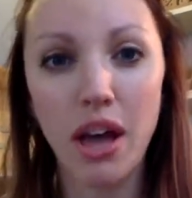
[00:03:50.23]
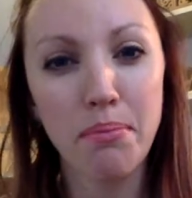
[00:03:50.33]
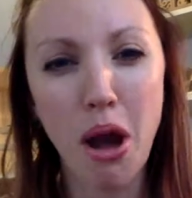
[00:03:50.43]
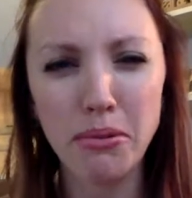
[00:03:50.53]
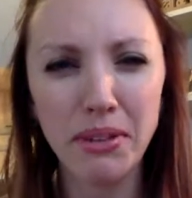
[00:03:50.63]
I
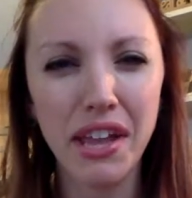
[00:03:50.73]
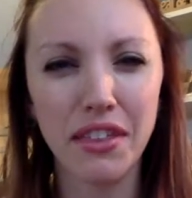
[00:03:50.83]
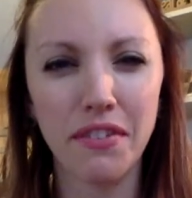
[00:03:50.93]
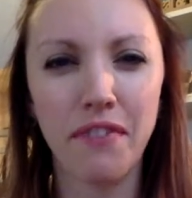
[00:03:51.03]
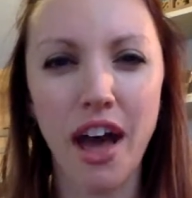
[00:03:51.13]
probably like
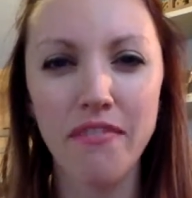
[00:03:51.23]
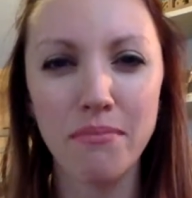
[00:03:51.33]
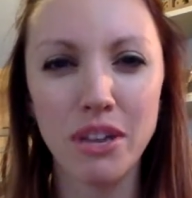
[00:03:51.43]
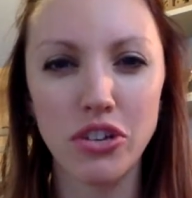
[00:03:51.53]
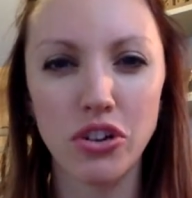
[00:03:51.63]
the
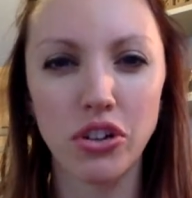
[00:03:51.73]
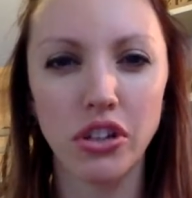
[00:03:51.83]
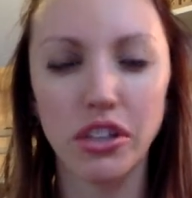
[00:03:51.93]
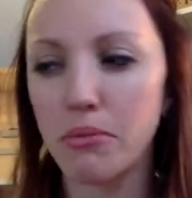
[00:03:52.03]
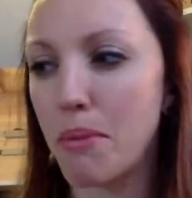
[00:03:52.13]
5-minute journal
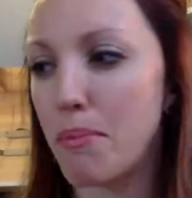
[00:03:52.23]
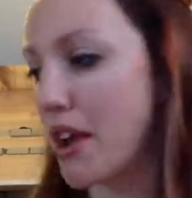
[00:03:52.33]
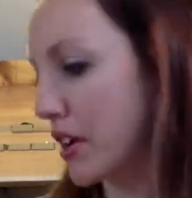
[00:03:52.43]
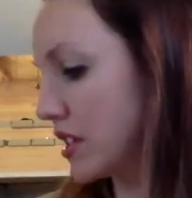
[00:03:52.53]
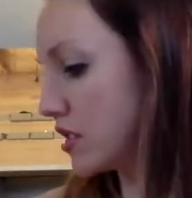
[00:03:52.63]
a little bit
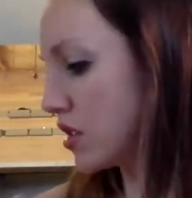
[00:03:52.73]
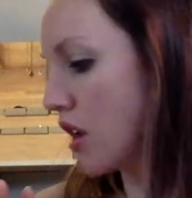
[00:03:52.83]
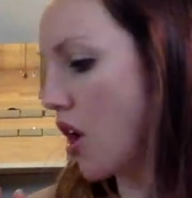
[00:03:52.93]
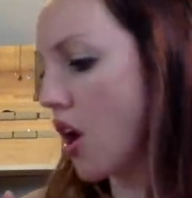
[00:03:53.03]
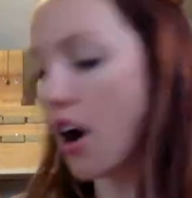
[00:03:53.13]
better. It's
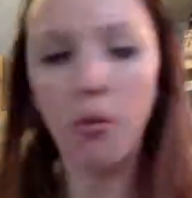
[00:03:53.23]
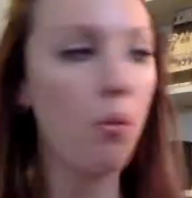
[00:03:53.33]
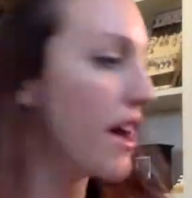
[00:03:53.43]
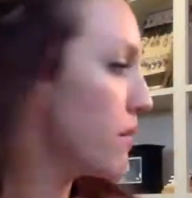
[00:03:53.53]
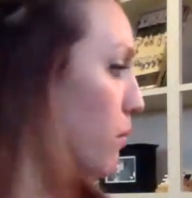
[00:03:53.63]
a
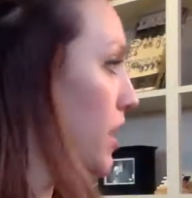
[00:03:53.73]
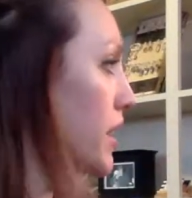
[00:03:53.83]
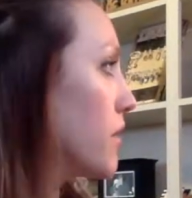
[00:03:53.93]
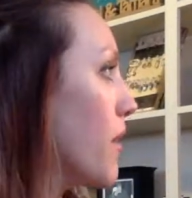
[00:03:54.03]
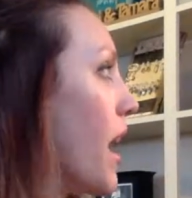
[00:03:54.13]
white one.
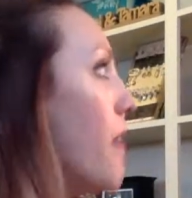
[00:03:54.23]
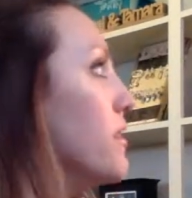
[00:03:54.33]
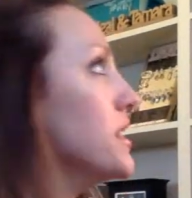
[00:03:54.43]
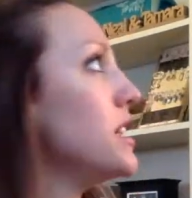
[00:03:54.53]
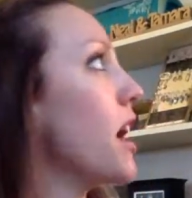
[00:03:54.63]
I don't have
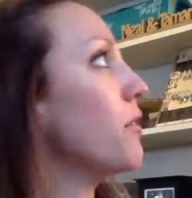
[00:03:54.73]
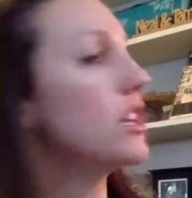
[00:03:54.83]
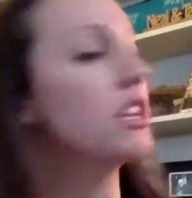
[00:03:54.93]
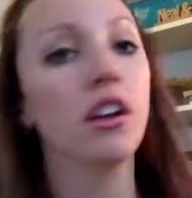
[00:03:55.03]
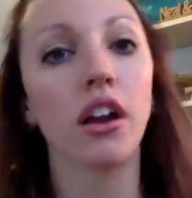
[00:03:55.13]
it down
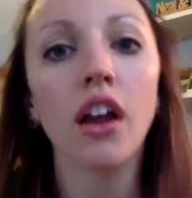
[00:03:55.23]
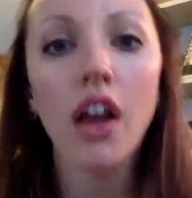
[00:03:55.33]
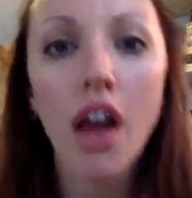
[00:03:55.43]
here.